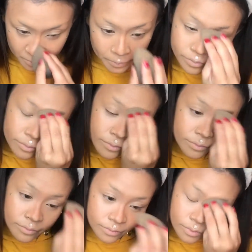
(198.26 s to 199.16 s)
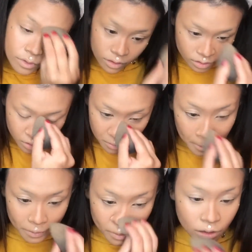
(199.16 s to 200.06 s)
really bad back then, but
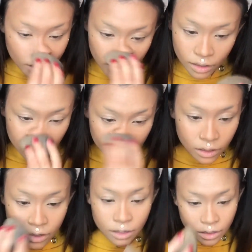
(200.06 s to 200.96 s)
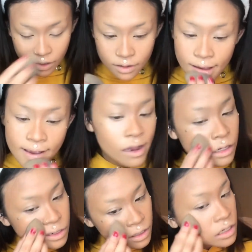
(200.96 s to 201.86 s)
it was cheap, but I feel like they're
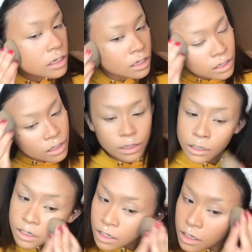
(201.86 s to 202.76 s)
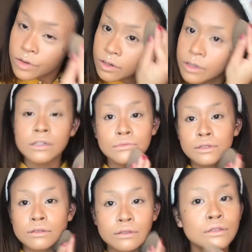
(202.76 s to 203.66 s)
still cheap and affordable,
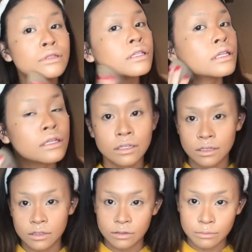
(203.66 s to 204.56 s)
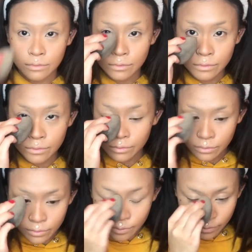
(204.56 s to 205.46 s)
but their quality
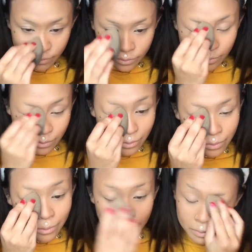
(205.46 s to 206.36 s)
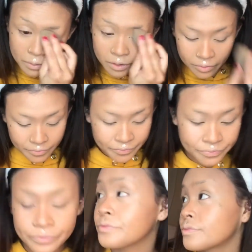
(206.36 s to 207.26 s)
has just gotten so good.
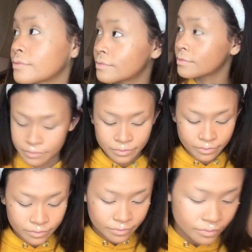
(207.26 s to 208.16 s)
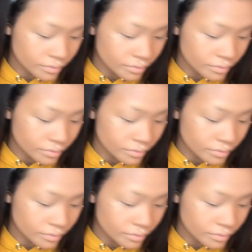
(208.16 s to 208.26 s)
And the fact